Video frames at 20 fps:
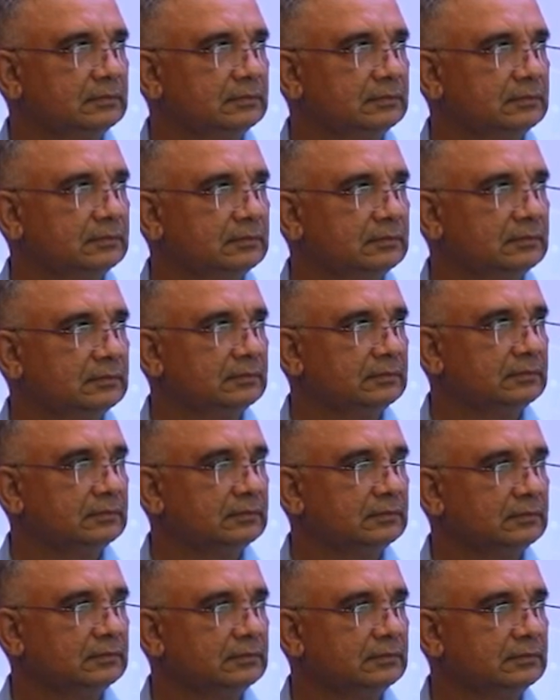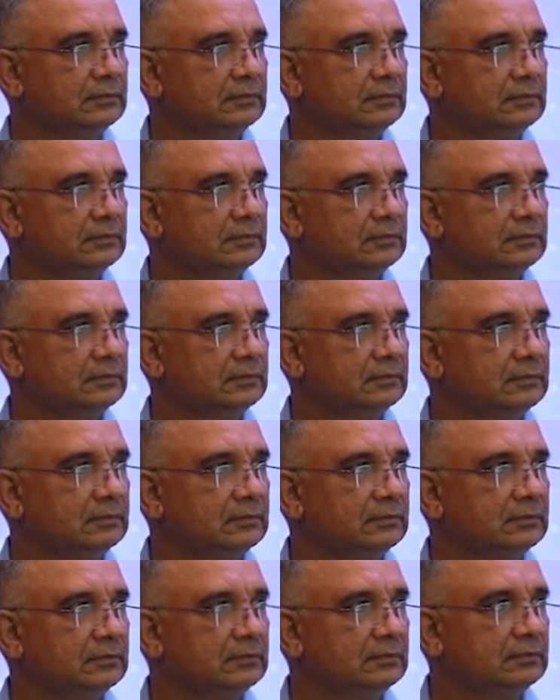
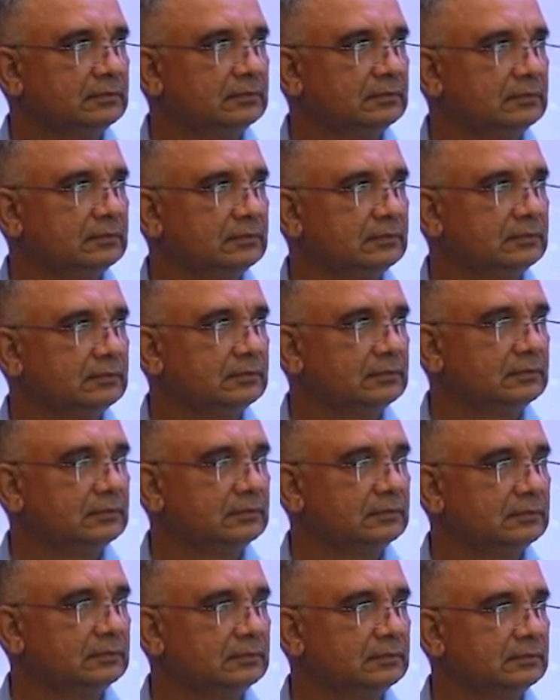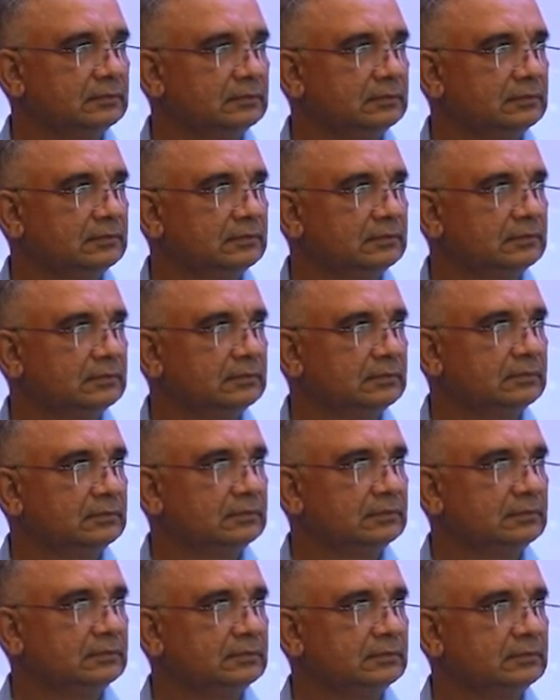
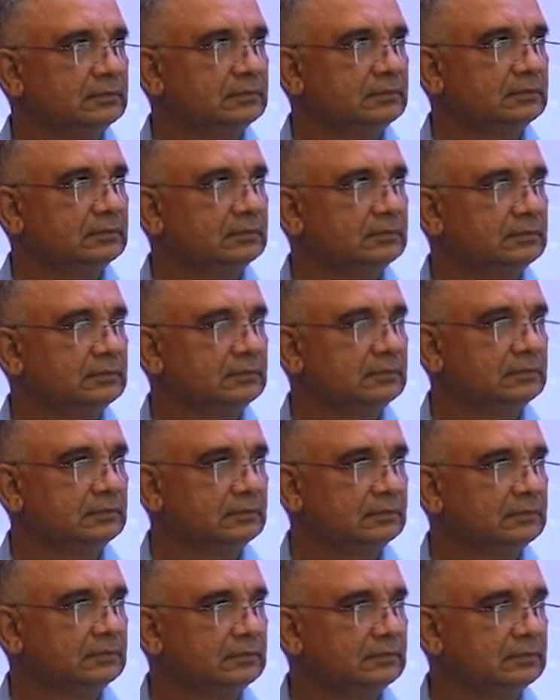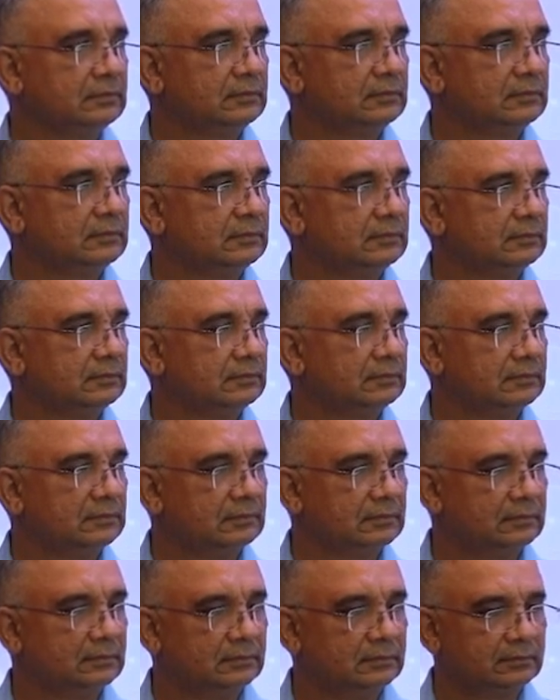
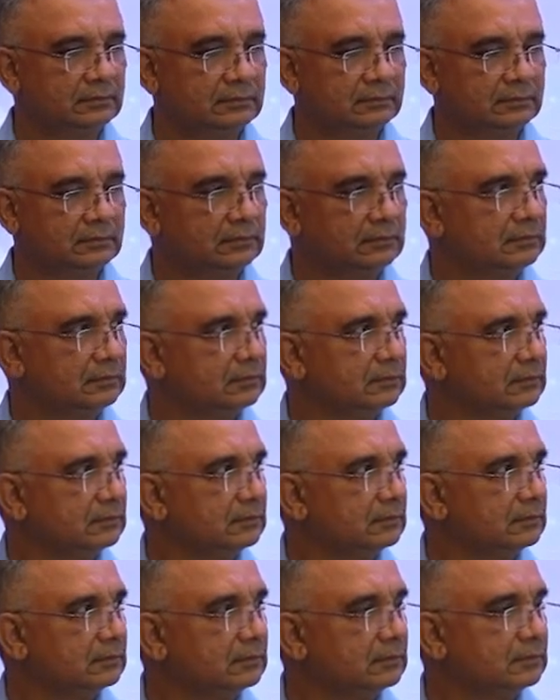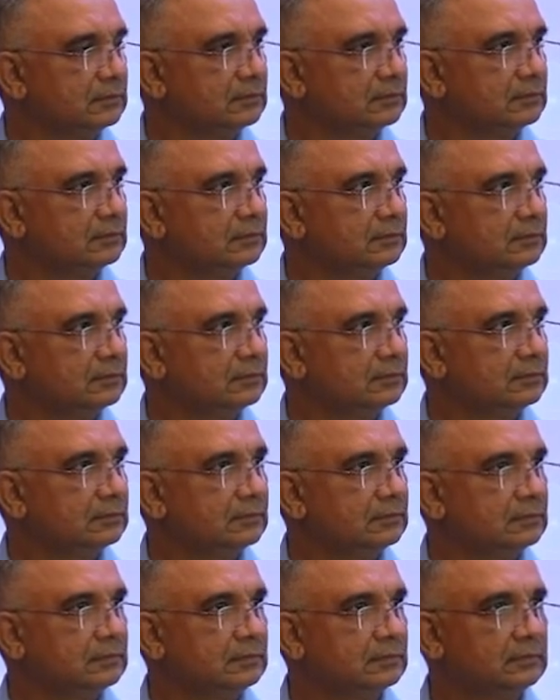(not speaking)